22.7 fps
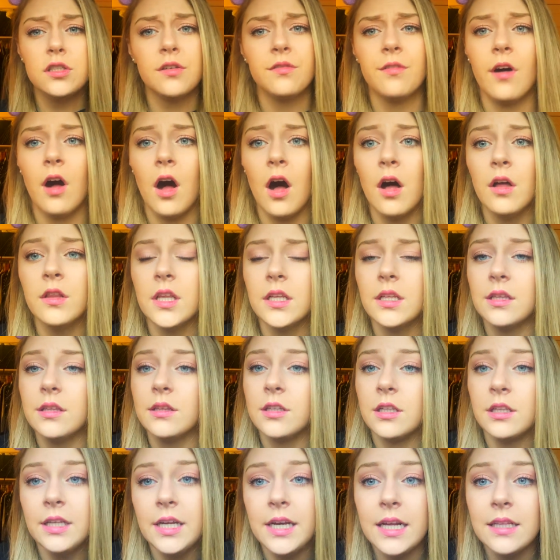of all, the
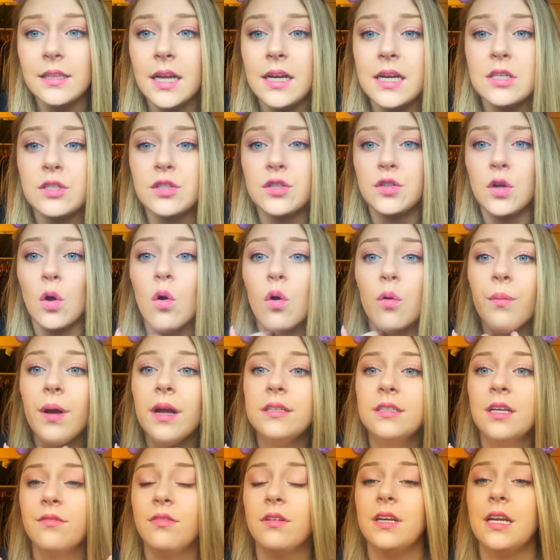cleaning lady stole my
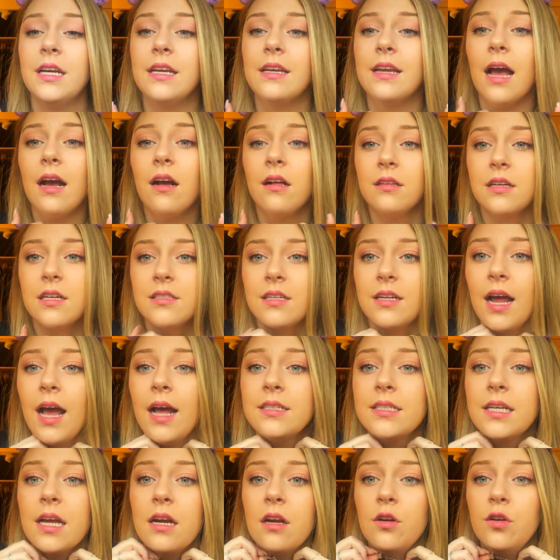Tiffany necklace and I
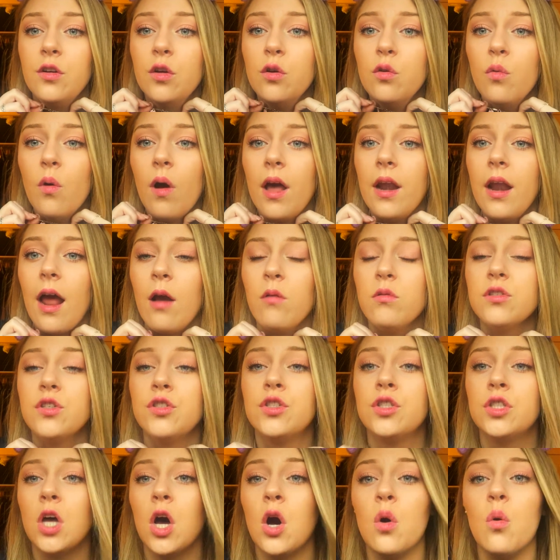had to get a new one. I was
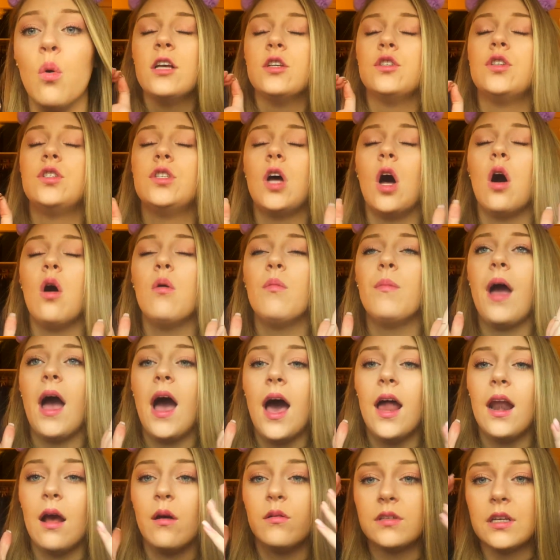so, so
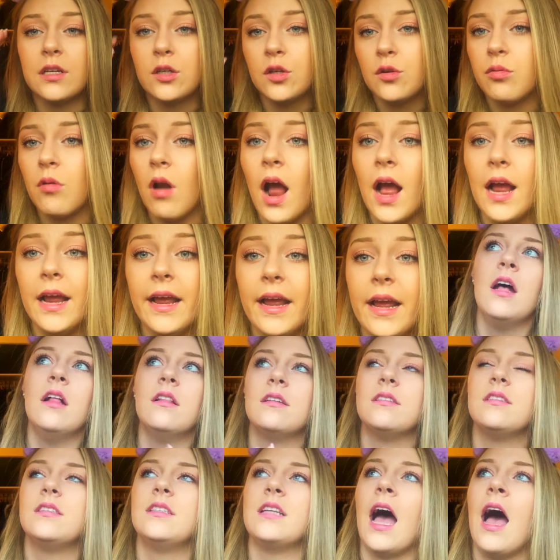mad. I was like crying.
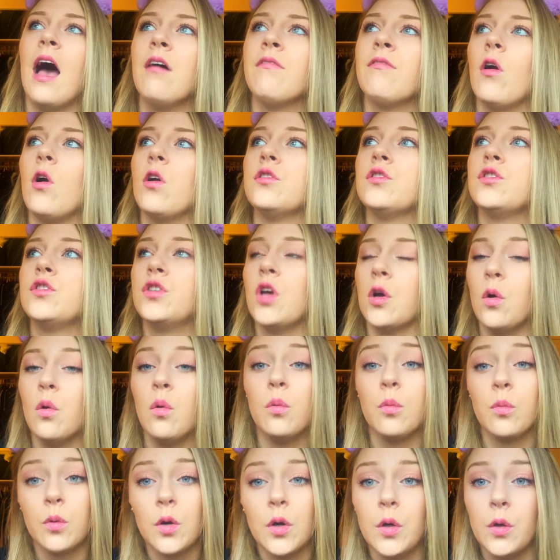The staff staff are
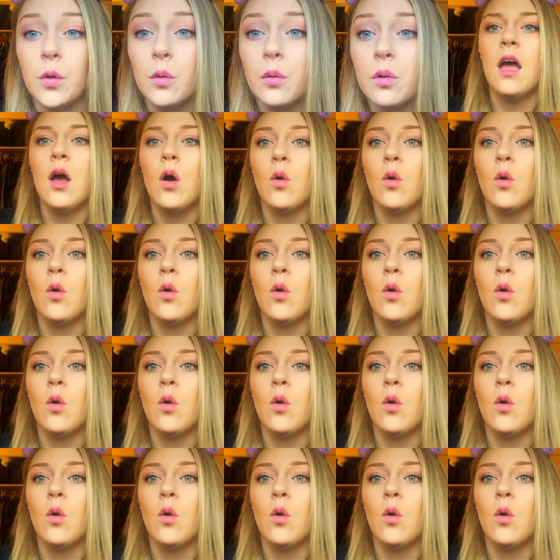so rude.